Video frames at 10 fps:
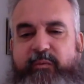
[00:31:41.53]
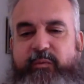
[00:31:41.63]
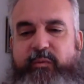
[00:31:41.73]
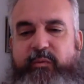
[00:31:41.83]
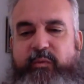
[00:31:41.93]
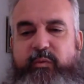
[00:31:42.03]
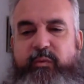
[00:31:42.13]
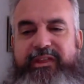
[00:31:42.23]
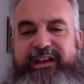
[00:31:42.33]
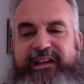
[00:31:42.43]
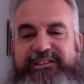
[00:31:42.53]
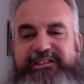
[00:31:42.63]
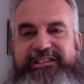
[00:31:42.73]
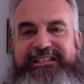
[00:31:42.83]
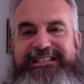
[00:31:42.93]
them with a
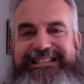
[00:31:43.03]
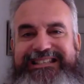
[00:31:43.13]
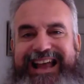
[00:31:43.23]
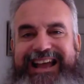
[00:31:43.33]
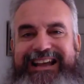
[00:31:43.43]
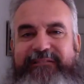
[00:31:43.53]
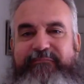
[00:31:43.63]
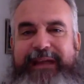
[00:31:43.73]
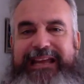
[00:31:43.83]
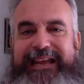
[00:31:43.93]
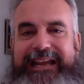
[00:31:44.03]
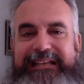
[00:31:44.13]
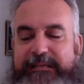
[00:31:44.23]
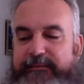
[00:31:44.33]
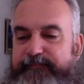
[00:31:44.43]
side of
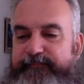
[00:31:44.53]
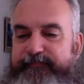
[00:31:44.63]
mayonnaise."